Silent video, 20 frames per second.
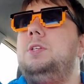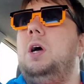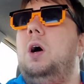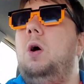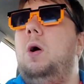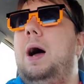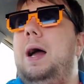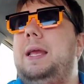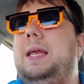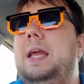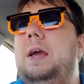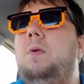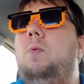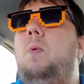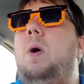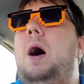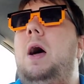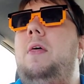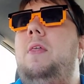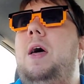So I get
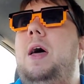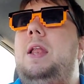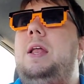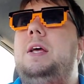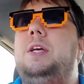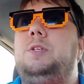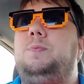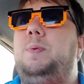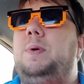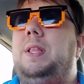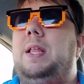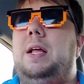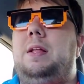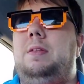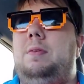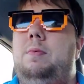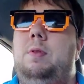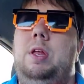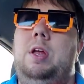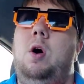why that is. But
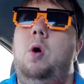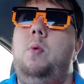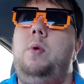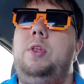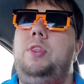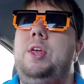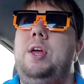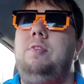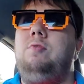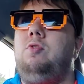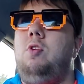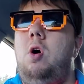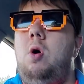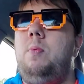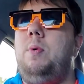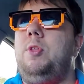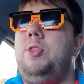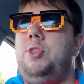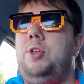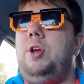that the only thing
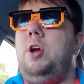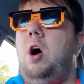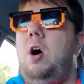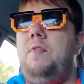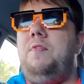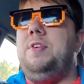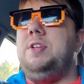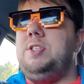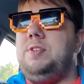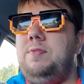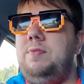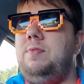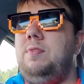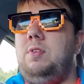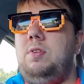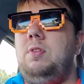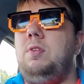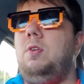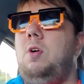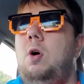wrong with the offense is
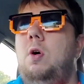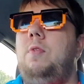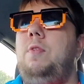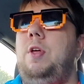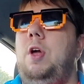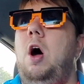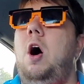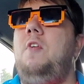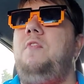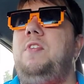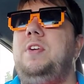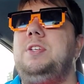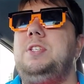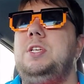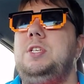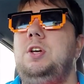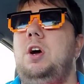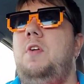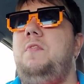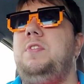
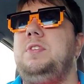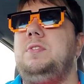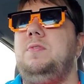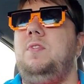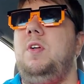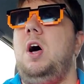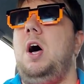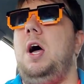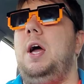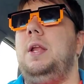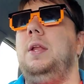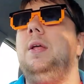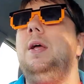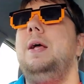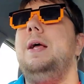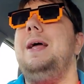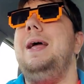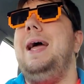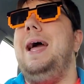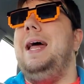the offensive
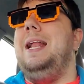line.